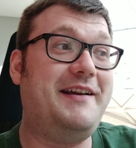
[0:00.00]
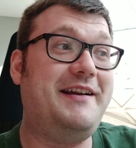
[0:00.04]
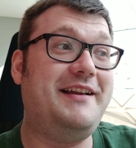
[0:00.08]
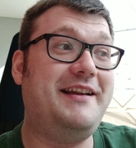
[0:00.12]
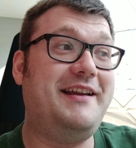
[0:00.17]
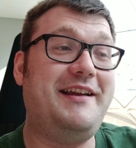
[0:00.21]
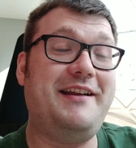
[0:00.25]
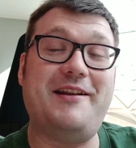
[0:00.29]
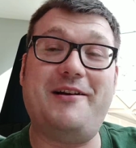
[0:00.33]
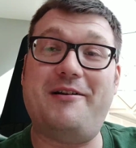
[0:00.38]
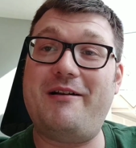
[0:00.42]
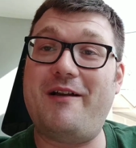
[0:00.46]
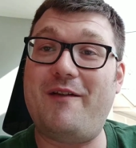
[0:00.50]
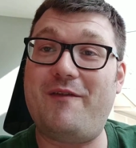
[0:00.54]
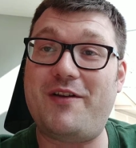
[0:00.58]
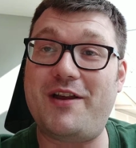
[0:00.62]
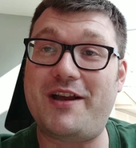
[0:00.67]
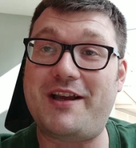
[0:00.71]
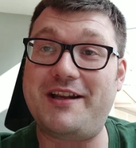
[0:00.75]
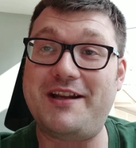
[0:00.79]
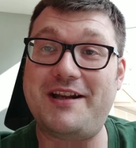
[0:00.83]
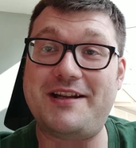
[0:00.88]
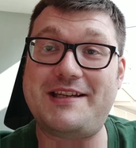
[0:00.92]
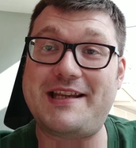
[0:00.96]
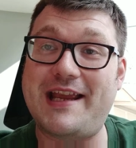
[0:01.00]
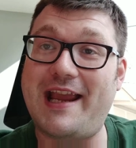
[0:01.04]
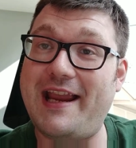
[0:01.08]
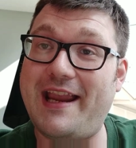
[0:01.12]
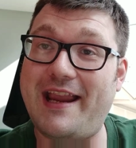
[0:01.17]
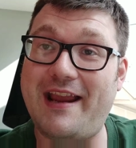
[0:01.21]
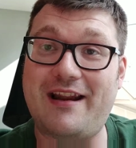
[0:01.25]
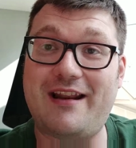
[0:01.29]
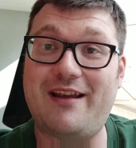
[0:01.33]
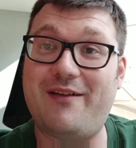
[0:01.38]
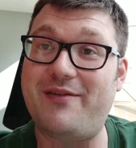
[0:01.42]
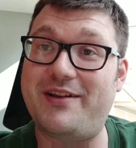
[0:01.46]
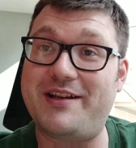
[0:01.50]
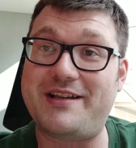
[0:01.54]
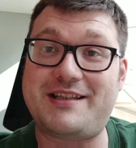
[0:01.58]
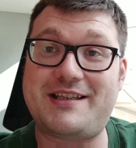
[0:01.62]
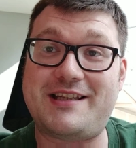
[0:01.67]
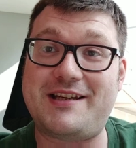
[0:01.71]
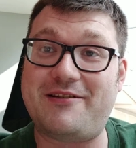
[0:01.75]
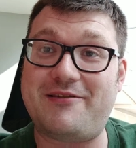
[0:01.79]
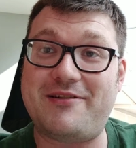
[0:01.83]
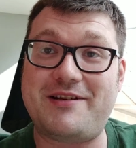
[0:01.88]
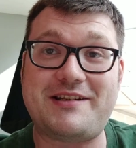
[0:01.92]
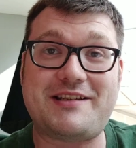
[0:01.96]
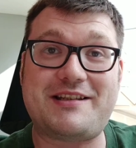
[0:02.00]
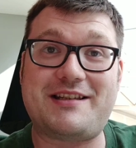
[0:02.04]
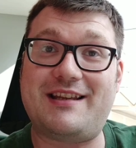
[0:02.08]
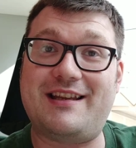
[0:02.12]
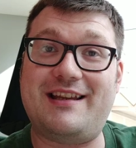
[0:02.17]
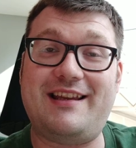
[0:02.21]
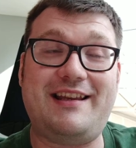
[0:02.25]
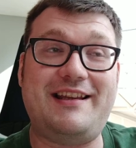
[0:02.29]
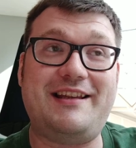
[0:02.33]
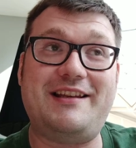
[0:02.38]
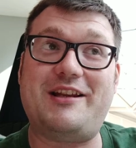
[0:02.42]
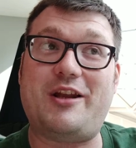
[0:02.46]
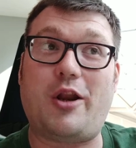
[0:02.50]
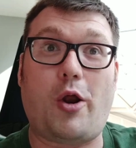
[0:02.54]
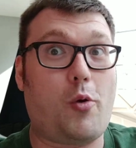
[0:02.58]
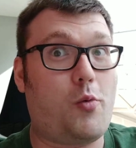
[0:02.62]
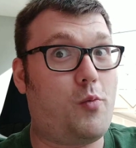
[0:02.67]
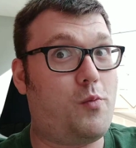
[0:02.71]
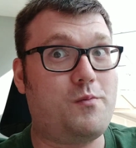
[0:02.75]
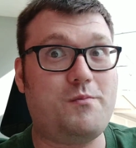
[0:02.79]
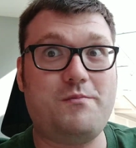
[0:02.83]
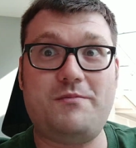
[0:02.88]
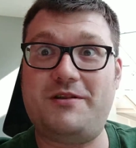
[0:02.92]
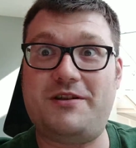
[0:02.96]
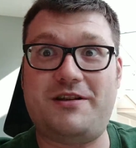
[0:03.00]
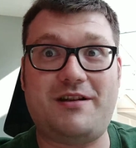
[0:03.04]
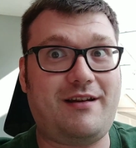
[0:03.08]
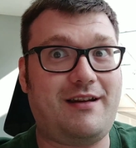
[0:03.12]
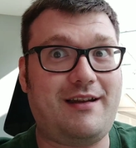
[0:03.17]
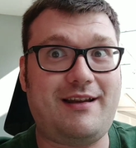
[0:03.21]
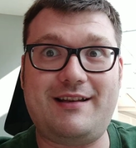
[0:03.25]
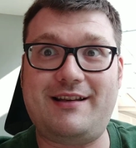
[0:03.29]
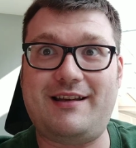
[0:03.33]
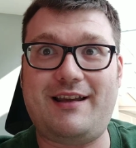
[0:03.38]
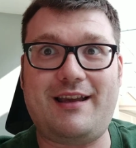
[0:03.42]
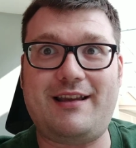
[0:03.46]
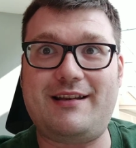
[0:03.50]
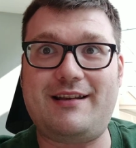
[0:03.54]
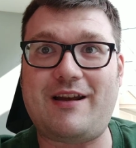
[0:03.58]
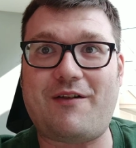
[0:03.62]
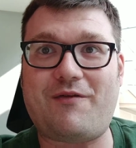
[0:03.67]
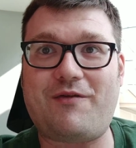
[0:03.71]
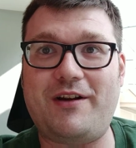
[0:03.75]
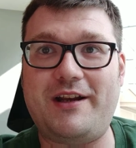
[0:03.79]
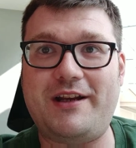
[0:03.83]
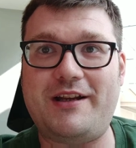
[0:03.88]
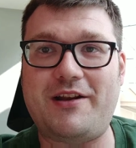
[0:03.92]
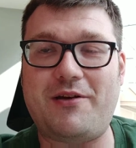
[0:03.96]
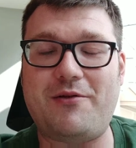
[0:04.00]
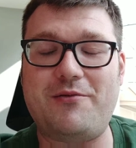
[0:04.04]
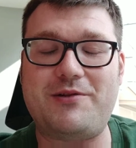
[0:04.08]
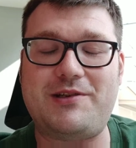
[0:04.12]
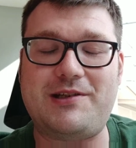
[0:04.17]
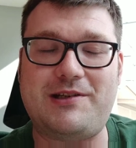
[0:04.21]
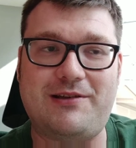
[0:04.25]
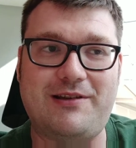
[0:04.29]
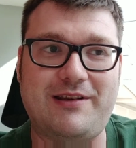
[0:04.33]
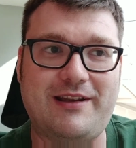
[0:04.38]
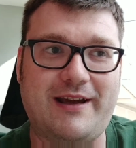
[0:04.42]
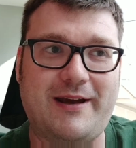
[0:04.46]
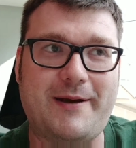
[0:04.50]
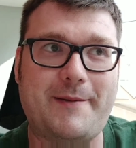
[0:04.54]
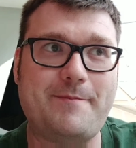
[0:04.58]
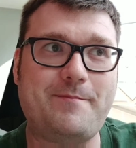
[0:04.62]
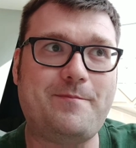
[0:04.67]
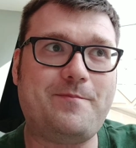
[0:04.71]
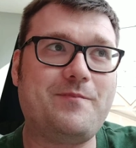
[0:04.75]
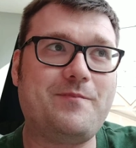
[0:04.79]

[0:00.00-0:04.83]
You know, if you're going to take any of it seriously, no, you definitely don't do that.